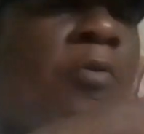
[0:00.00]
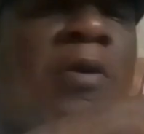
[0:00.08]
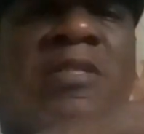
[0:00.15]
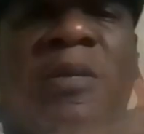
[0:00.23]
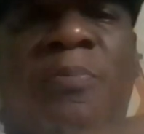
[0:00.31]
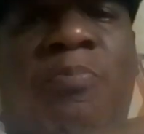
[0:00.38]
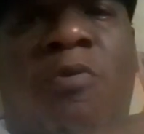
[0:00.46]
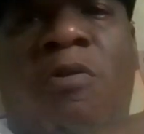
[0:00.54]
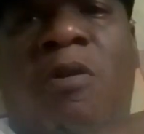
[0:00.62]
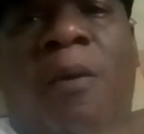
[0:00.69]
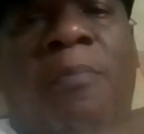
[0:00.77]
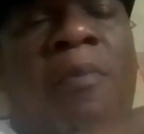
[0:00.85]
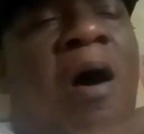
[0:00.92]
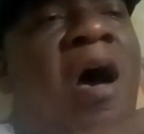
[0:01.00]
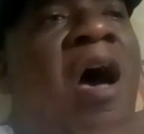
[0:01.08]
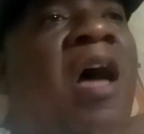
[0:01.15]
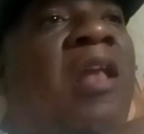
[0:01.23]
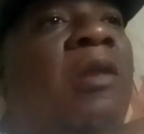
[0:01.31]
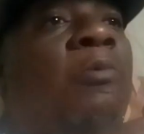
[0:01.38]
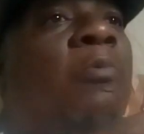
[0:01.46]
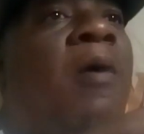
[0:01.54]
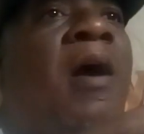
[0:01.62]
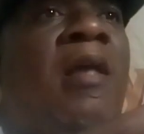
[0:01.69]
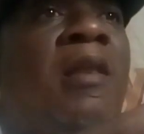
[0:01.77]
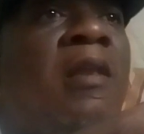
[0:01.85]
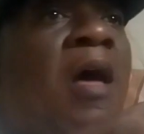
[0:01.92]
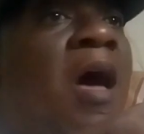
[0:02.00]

Watching program all the while.